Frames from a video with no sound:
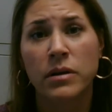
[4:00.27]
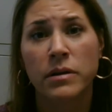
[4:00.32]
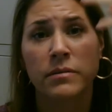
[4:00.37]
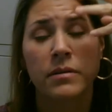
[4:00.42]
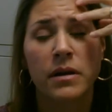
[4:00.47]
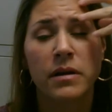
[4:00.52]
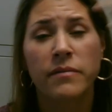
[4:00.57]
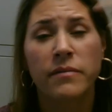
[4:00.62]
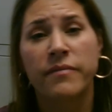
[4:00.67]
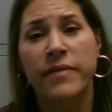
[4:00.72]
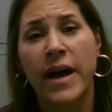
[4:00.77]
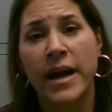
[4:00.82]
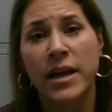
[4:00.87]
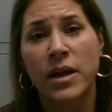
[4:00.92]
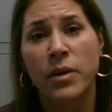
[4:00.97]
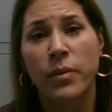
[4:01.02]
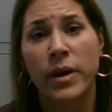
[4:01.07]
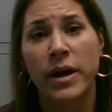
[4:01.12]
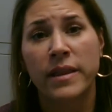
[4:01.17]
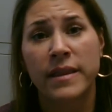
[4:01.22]
and
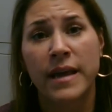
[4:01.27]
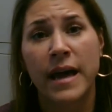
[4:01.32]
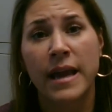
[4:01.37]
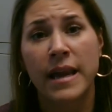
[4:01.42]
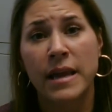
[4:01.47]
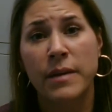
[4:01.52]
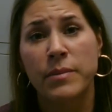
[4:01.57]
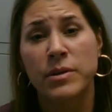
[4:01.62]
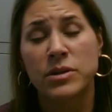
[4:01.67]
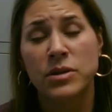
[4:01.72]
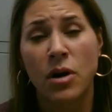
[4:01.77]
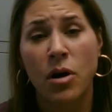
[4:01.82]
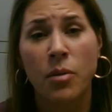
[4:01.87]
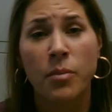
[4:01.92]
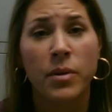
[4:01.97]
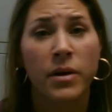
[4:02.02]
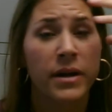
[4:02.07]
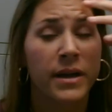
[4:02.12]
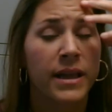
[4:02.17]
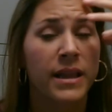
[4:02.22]
evacuate that
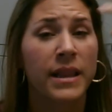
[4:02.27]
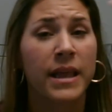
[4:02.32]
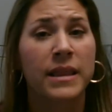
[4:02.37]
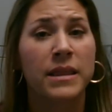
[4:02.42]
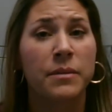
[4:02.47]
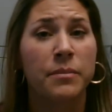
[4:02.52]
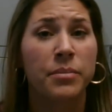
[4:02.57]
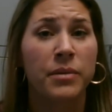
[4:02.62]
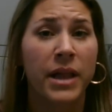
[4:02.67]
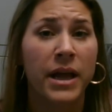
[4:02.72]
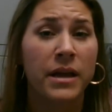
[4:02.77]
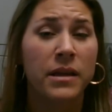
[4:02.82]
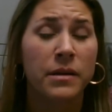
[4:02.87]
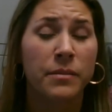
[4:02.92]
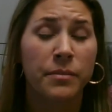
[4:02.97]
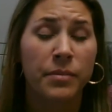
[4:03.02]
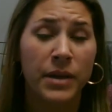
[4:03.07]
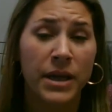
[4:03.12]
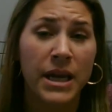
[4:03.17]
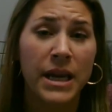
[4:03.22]
hematoma and let the
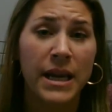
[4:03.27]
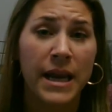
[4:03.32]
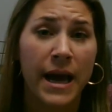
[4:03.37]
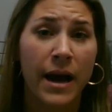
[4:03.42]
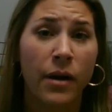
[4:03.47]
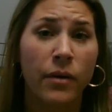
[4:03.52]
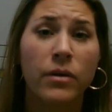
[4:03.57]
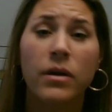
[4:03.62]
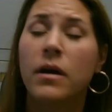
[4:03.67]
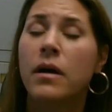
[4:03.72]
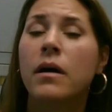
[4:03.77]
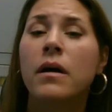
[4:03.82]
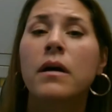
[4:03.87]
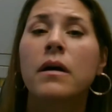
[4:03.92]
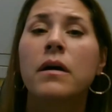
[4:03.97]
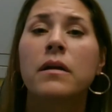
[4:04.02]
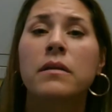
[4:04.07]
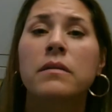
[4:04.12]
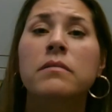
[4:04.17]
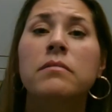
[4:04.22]
bleed out,
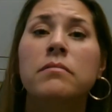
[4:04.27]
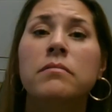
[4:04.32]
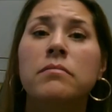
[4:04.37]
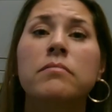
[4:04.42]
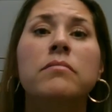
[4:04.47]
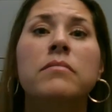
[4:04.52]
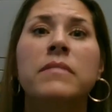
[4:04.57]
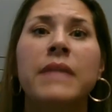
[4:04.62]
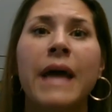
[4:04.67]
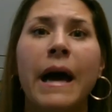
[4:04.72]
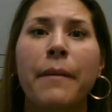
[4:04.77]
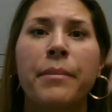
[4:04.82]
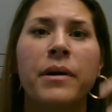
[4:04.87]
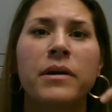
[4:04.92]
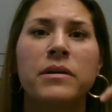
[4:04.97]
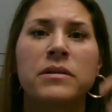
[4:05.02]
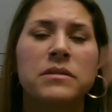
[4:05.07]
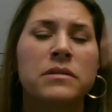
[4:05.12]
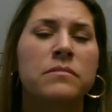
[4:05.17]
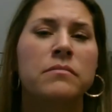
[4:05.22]
that
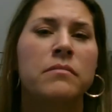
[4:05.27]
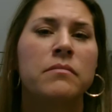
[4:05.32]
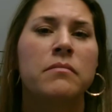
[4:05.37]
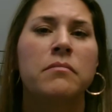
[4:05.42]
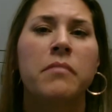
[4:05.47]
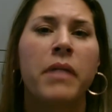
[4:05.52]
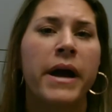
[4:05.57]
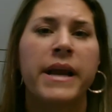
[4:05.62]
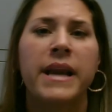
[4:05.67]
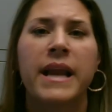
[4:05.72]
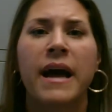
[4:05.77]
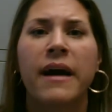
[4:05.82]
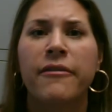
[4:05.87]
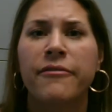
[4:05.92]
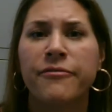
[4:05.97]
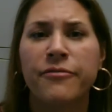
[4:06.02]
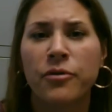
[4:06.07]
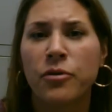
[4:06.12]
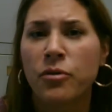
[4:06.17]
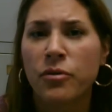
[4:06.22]
person might
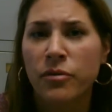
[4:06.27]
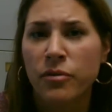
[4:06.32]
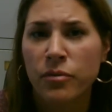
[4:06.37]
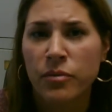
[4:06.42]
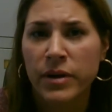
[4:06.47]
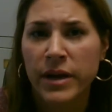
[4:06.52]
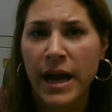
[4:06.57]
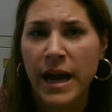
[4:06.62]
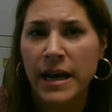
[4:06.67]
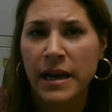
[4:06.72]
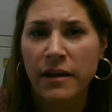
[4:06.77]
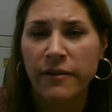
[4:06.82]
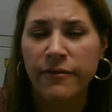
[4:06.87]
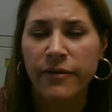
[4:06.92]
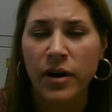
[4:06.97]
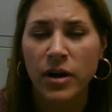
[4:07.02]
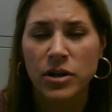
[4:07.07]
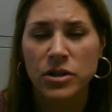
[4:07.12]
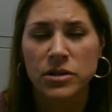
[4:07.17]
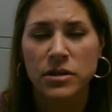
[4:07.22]
have full regaining
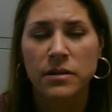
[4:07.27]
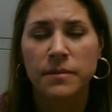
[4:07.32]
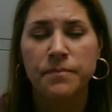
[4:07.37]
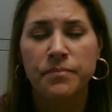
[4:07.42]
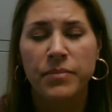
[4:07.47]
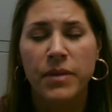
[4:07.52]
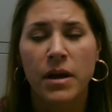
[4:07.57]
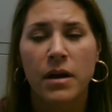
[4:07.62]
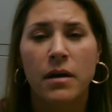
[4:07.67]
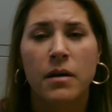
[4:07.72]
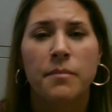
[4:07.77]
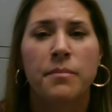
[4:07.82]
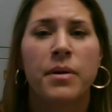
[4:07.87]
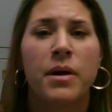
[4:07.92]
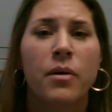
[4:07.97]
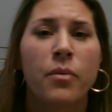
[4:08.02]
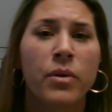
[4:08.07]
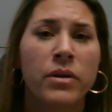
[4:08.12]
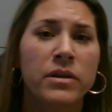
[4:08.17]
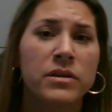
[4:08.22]
function.
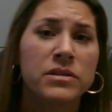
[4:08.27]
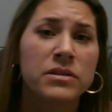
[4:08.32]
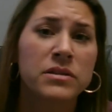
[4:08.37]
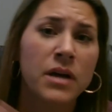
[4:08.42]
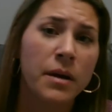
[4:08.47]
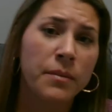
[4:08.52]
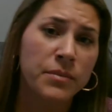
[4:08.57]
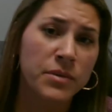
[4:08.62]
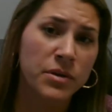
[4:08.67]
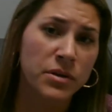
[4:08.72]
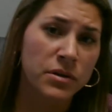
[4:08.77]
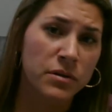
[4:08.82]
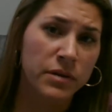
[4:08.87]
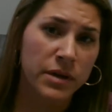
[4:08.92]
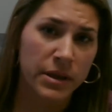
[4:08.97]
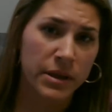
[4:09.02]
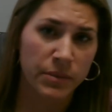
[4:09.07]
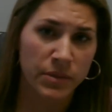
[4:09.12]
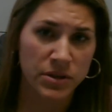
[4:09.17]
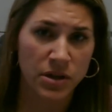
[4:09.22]
But with a subdural
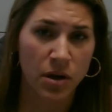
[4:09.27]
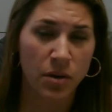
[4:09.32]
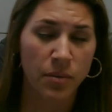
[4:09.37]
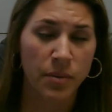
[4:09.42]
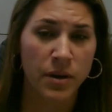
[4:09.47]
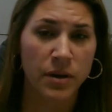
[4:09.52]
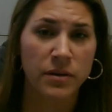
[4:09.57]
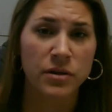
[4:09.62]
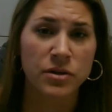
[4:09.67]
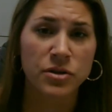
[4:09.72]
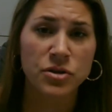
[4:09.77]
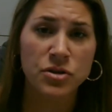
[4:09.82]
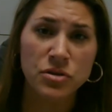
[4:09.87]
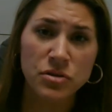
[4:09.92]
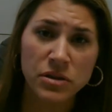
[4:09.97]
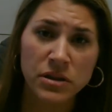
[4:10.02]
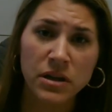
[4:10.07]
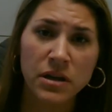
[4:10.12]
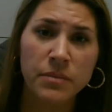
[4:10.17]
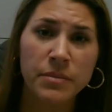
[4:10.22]
hematoma, there's
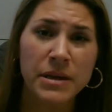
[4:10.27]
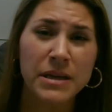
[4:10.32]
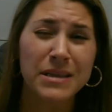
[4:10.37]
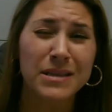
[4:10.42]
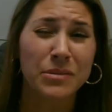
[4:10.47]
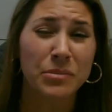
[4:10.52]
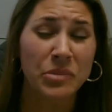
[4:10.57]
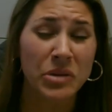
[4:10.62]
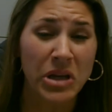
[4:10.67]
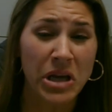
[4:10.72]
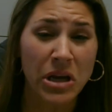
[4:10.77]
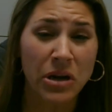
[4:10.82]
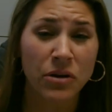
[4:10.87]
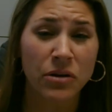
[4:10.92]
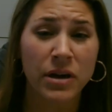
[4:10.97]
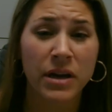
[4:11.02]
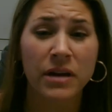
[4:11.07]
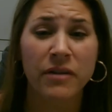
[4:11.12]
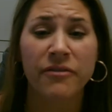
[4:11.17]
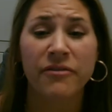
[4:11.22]
usually going to be some
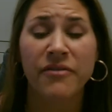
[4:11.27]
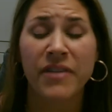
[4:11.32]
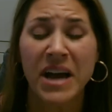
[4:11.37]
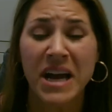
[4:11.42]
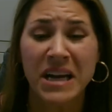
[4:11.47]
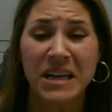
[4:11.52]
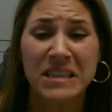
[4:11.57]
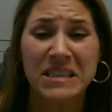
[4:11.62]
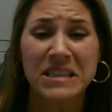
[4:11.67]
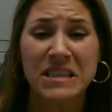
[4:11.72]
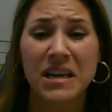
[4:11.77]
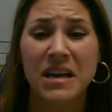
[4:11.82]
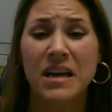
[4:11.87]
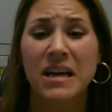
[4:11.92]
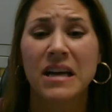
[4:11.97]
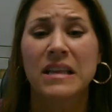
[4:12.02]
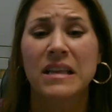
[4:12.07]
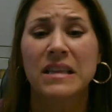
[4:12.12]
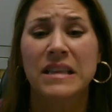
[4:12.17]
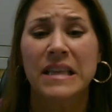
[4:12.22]
lingering effects,
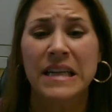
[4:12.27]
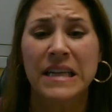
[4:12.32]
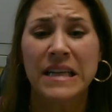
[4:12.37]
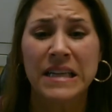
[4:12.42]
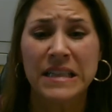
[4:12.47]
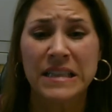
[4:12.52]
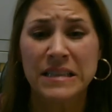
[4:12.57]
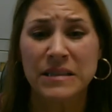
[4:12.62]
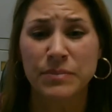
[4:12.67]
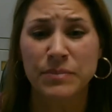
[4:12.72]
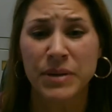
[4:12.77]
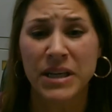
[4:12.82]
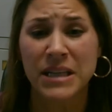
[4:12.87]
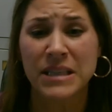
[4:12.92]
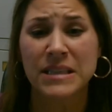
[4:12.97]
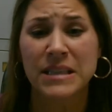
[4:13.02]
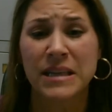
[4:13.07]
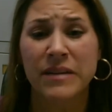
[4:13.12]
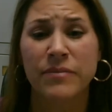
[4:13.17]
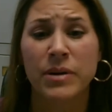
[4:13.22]
things
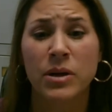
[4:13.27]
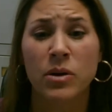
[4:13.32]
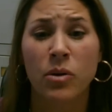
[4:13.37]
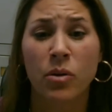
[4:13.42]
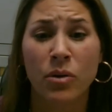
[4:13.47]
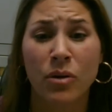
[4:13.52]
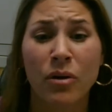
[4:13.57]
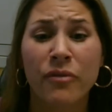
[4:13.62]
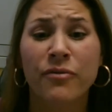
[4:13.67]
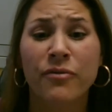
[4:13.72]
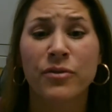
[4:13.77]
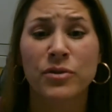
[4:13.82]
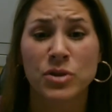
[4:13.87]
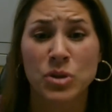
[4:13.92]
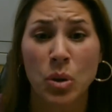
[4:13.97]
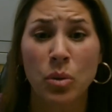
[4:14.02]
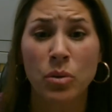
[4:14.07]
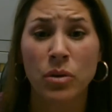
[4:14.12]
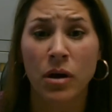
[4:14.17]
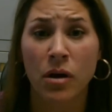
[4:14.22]
because they've been going on for
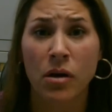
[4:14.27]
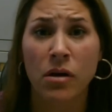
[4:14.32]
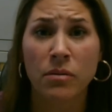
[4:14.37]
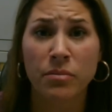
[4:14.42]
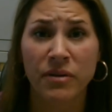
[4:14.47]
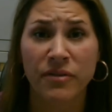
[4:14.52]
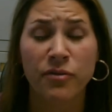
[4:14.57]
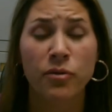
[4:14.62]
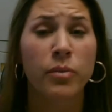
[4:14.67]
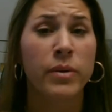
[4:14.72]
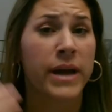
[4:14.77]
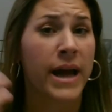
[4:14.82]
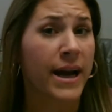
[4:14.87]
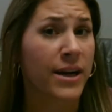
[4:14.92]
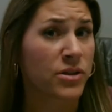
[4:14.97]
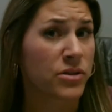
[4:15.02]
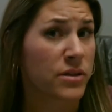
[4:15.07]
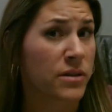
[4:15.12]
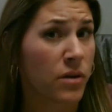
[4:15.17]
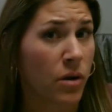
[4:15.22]
so long before we
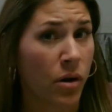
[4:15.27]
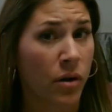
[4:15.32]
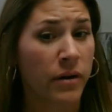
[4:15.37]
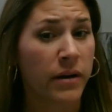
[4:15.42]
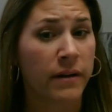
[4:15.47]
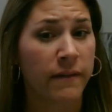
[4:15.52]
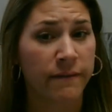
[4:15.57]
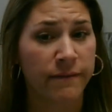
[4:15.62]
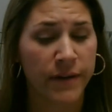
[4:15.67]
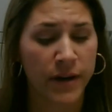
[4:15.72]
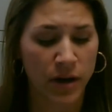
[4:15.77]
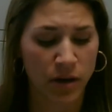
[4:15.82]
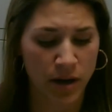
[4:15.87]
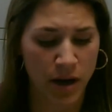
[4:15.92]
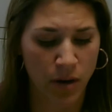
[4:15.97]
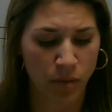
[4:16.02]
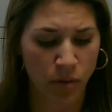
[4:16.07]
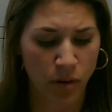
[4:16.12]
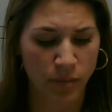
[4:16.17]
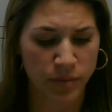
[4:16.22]
actually caught it and figured
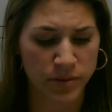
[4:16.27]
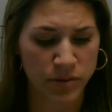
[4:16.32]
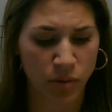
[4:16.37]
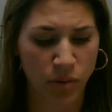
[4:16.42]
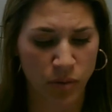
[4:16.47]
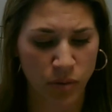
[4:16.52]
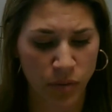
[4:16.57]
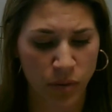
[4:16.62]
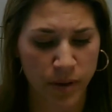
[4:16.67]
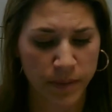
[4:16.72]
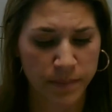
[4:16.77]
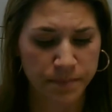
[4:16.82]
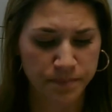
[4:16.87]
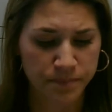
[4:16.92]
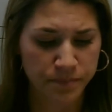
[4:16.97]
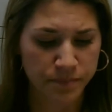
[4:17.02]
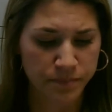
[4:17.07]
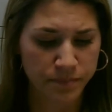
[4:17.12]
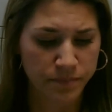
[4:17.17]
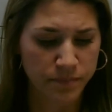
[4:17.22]
out what was going on.
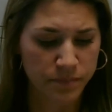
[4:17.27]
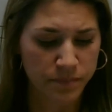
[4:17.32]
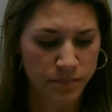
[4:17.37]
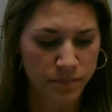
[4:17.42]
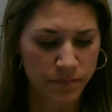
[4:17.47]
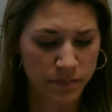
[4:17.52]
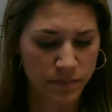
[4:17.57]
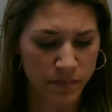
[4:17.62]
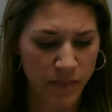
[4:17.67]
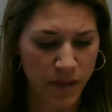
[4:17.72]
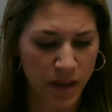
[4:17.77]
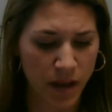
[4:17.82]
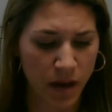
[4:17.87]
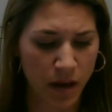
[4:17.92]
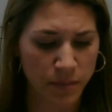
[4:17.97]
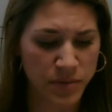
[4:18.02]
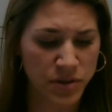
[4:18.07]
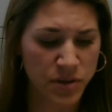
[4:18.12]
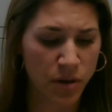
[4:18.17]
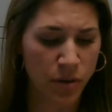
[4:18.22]

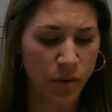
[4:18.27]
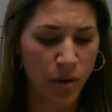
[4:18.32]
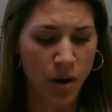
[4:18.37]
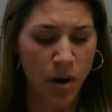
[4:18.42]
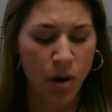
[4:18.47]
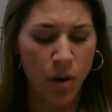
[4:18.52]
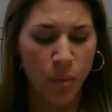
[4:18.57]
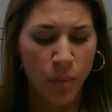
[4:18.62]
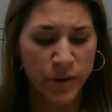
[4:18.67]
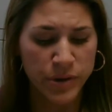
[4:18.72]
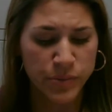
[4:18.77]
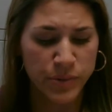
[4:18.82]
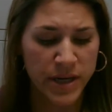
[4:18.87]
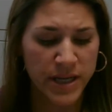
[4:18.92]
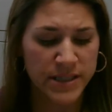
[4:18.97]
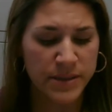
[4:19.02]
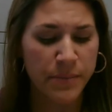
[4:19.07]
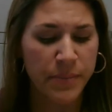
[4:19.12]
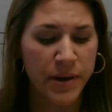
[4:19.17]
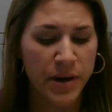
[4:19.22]
So which one
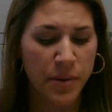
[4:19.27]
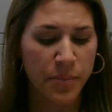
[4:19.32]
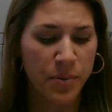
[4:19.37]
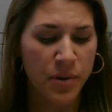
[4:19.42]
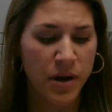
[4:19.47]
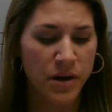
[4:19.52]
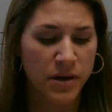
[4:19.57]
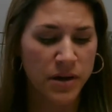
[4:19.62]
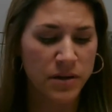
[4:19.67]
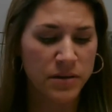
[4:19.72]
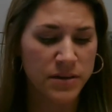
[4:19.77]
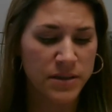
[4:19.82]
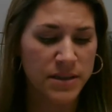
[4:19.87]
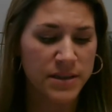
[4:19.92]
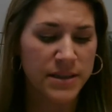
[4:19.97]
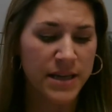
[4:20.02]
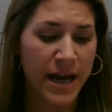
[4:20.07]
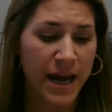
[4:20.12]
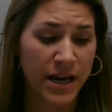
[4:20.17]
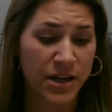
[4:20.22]
has a better
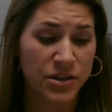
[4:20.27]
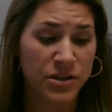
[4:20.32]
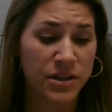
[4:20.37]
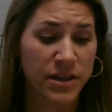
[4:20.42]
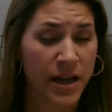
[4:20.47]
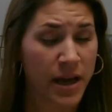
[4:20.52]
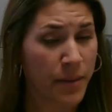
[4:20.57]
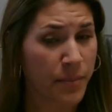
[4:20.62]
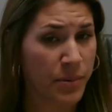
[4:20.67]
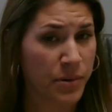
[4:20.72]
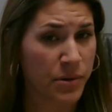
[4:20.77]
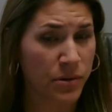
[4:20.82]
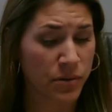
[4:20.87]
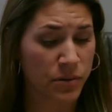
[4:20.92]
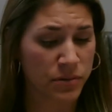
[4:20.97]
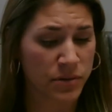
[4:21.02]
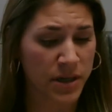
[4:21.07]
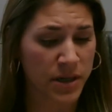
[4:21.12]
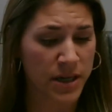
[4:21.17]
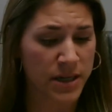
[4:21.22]
prognosis? Actually, the
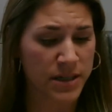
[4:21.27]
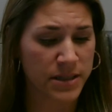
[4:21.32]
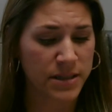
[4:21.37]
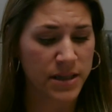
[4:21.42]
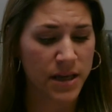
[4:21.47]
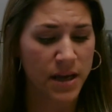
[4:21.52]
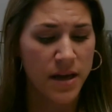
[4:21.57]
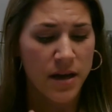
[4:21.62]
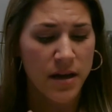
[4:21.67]
epidural does.